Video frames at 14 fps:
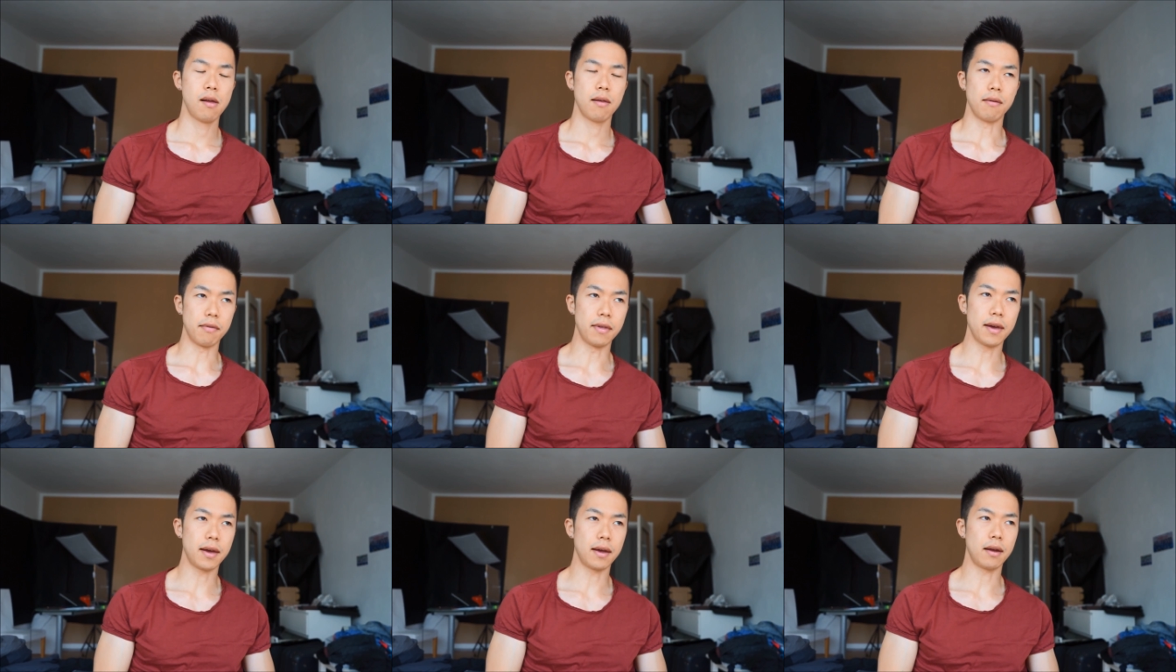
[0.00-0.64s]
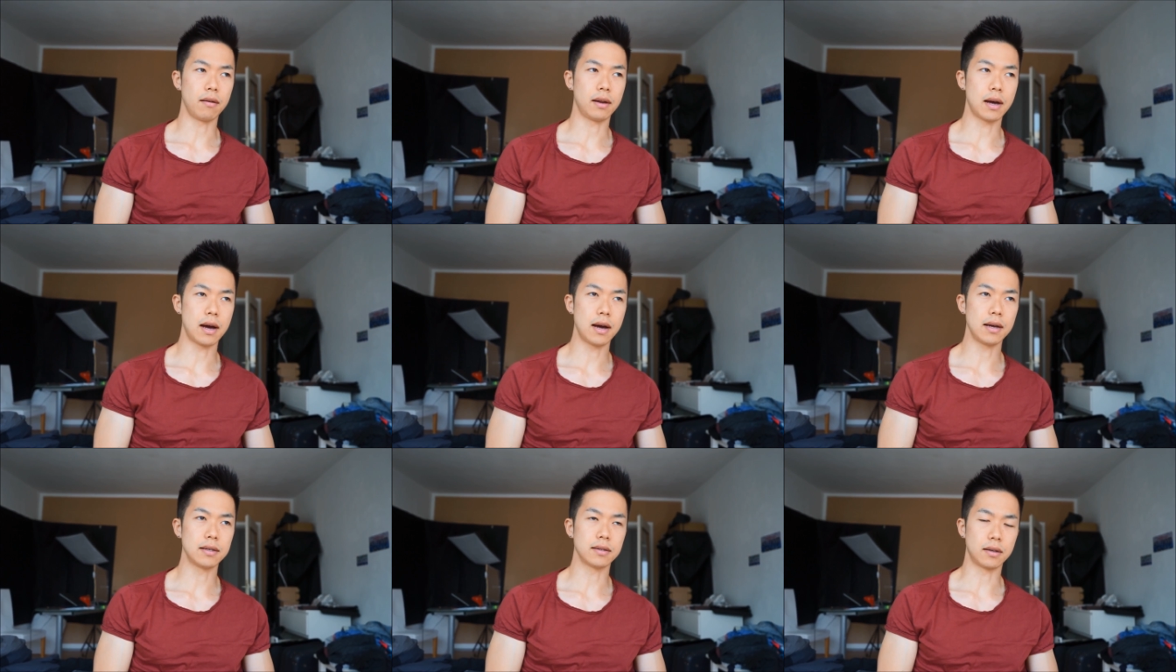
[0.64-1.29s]
then
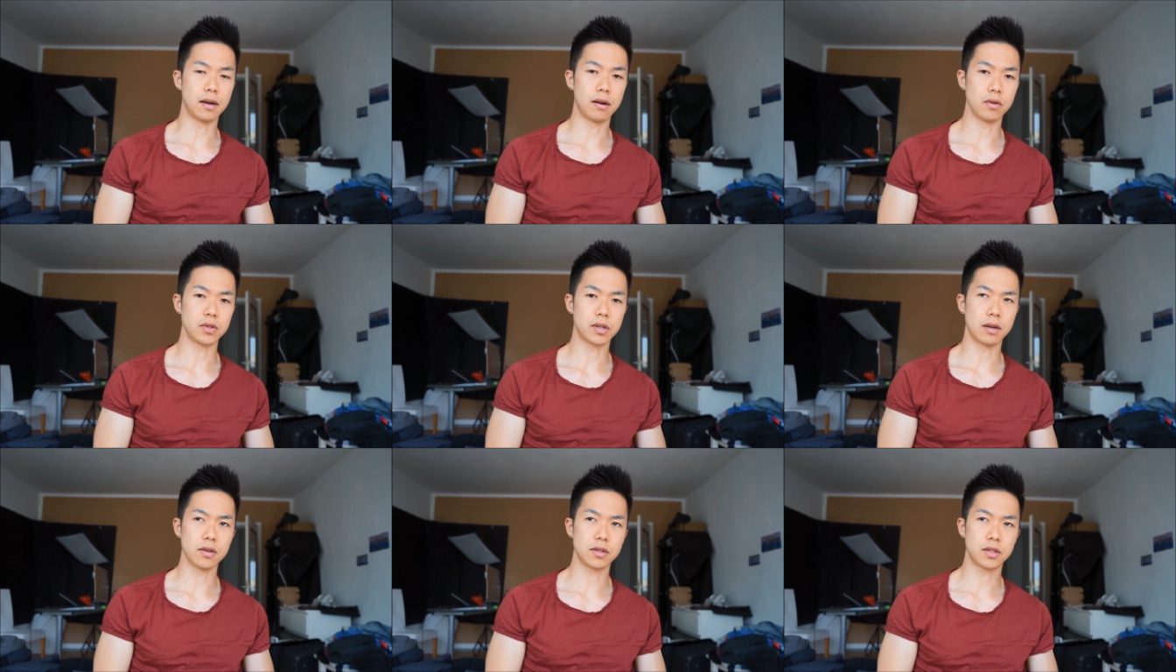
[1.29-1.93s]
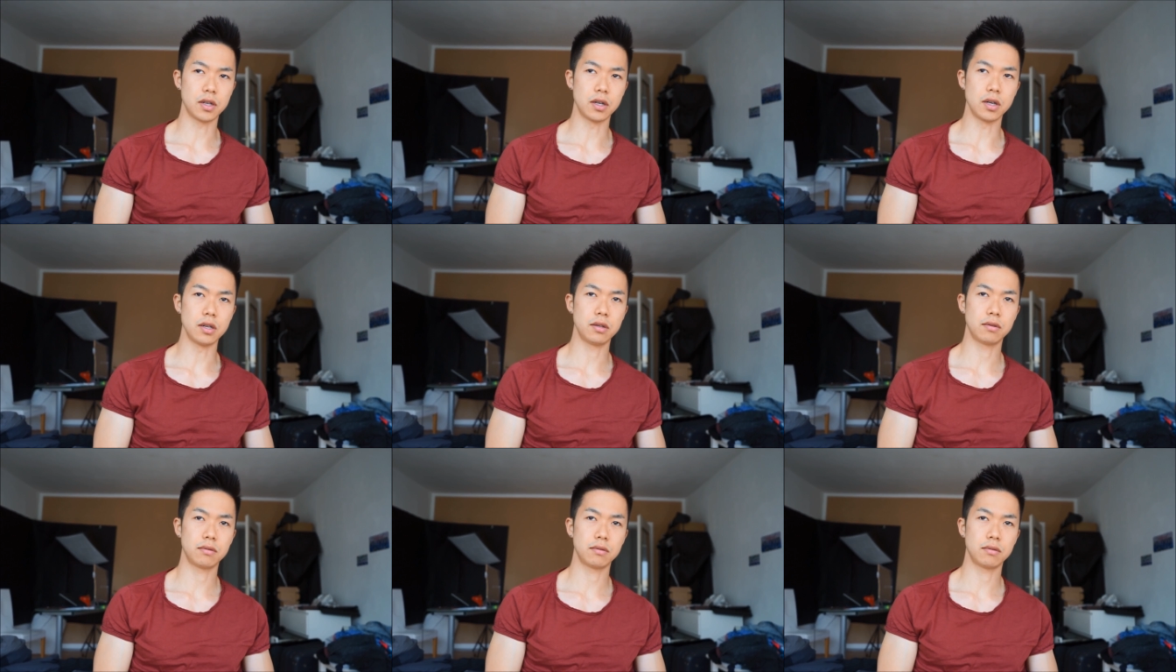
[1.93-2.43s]
guys and girls are gonna start